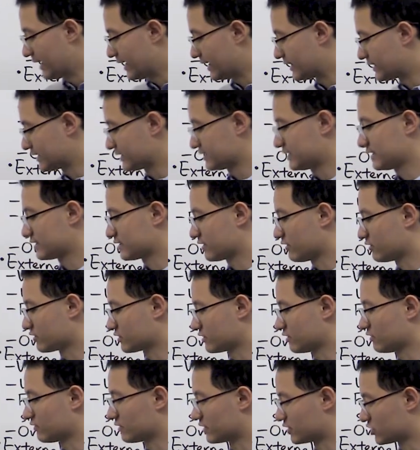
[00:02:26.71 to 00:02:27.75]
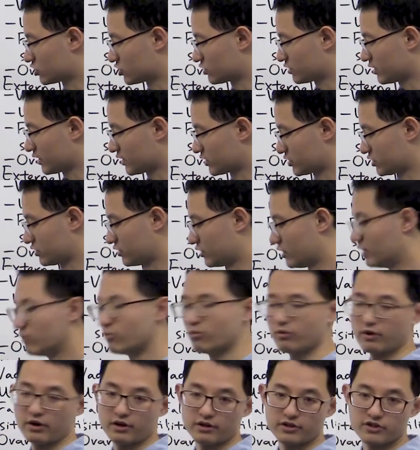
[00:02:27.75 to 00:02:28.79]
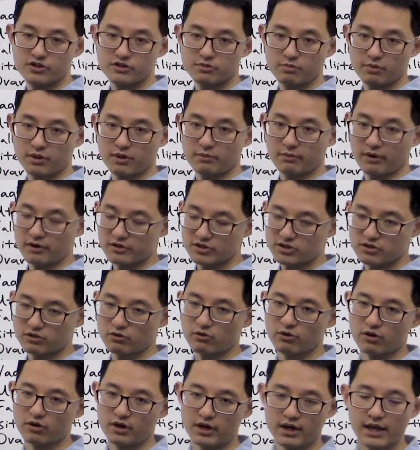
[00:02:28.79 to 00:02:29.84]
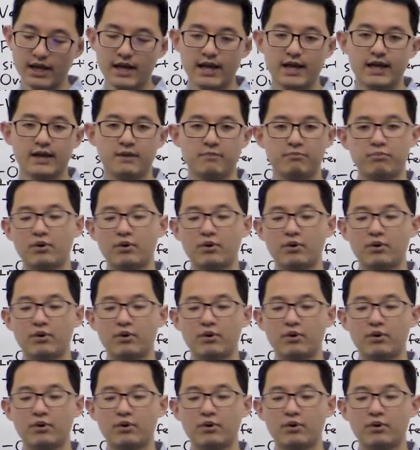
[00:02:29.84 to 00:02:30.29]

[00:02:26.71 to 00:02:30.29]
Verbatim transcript: and this is also the structure where the sperm are stored